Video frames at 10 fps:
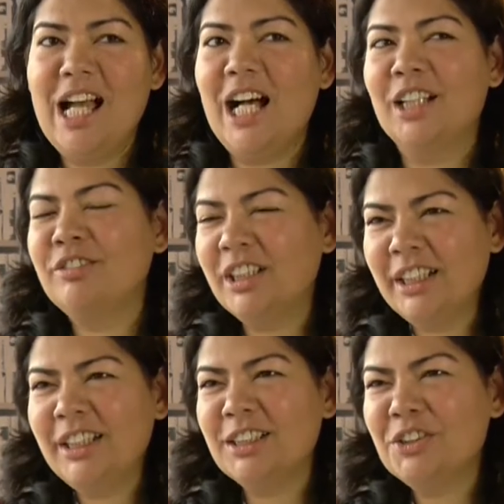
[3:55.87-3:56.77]
I
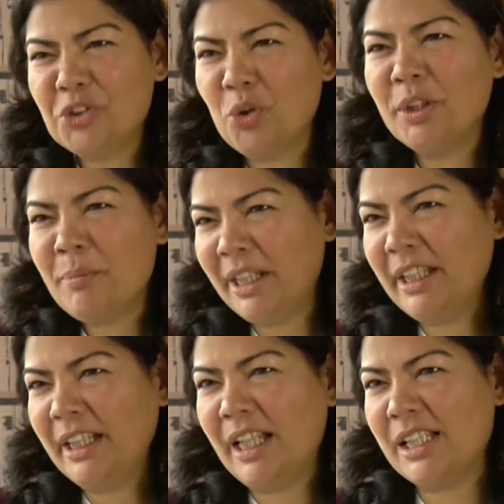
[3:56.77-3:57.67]
really enjoy
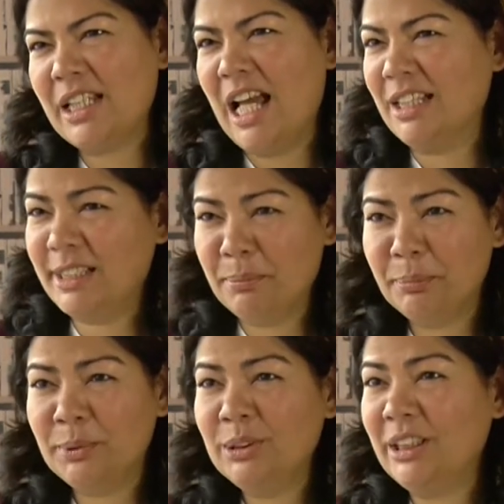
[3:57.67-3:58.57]
making it as
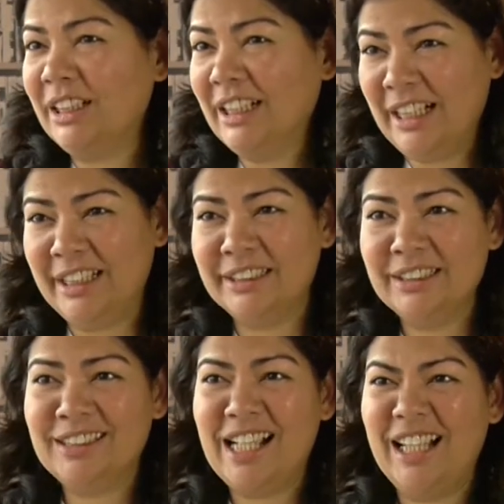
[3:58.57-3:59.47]
simple and
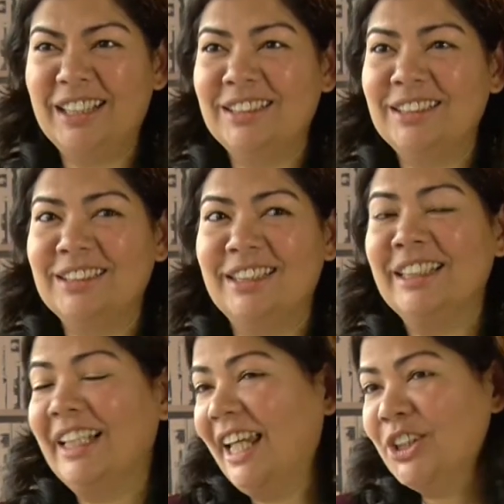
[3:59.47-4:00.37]
clear and
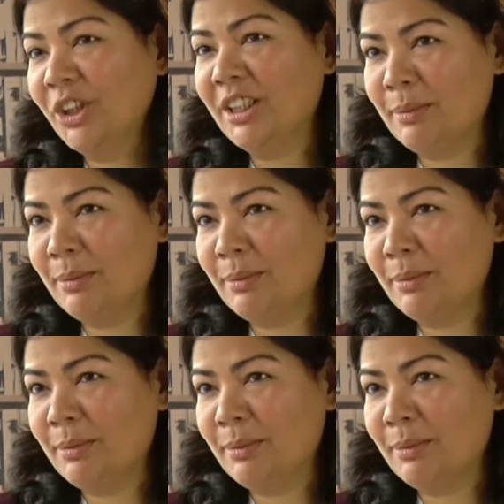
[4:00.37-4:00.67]
engaging as